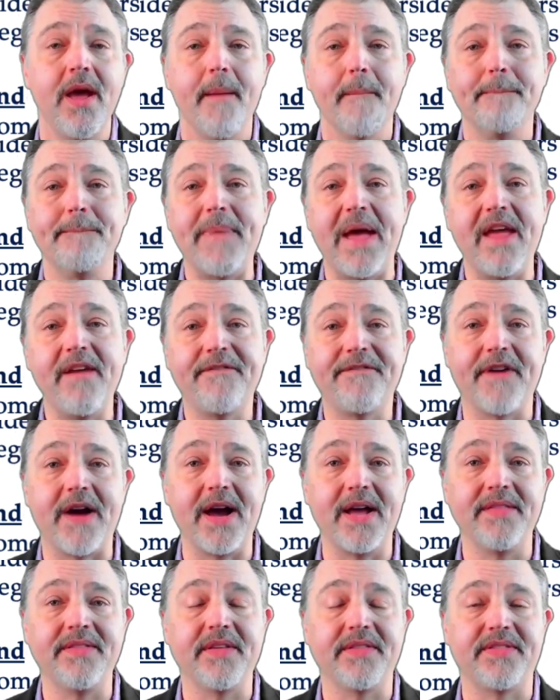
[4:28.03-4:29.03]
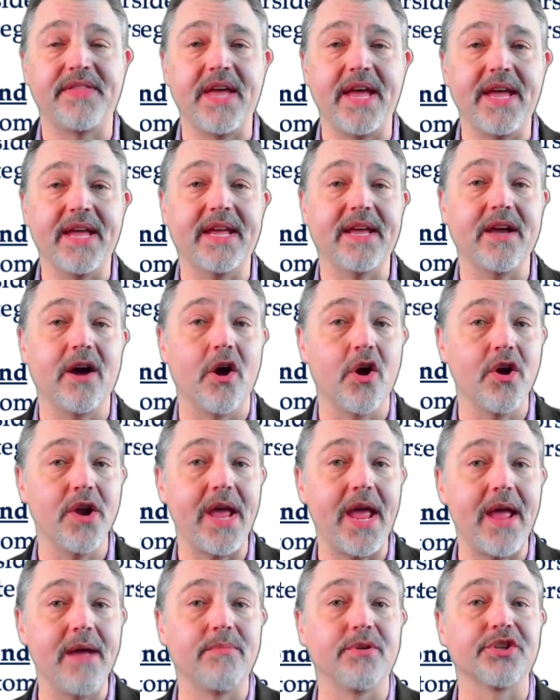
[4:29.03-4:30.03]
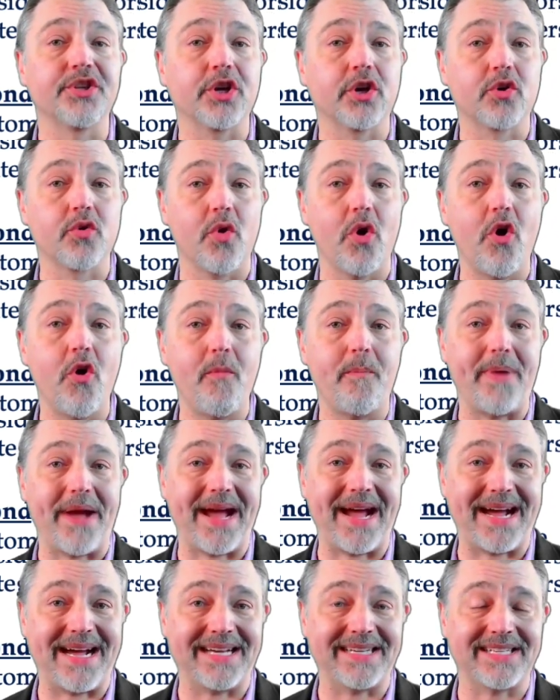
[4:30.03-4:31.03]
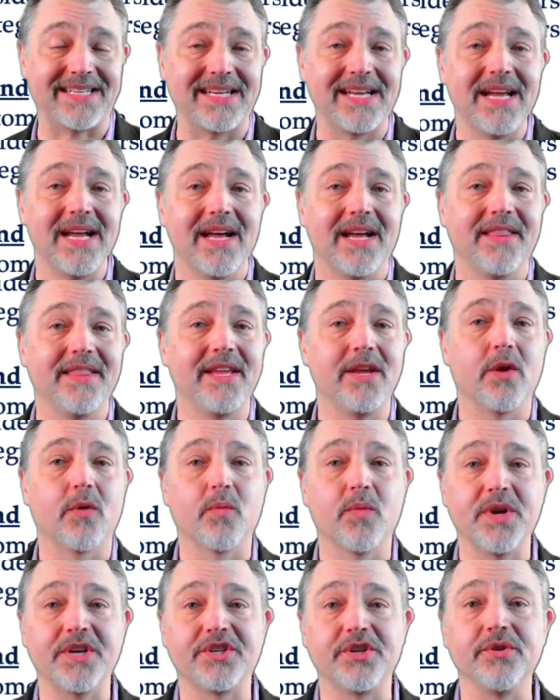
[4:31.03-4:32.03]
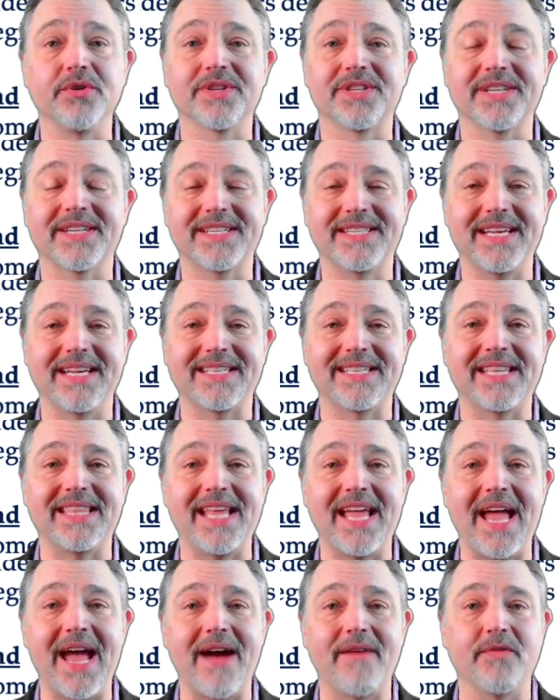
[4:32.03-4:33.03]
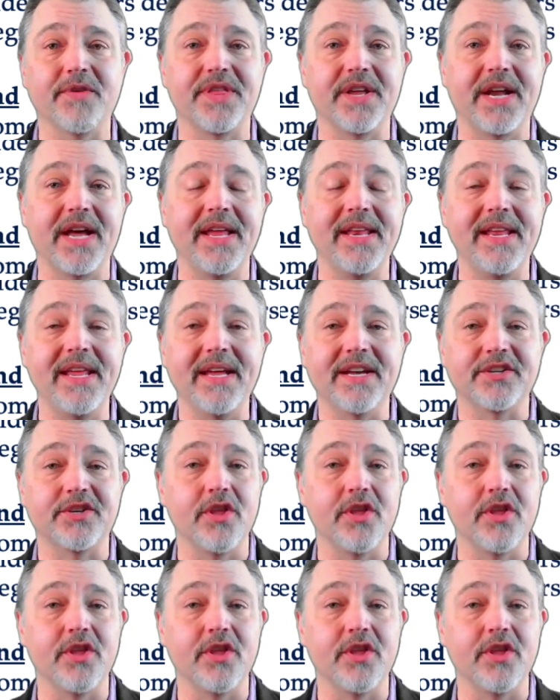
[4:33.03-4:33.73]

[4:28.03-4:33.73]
may find that they aren't able to grow past the original success that they have with an idea.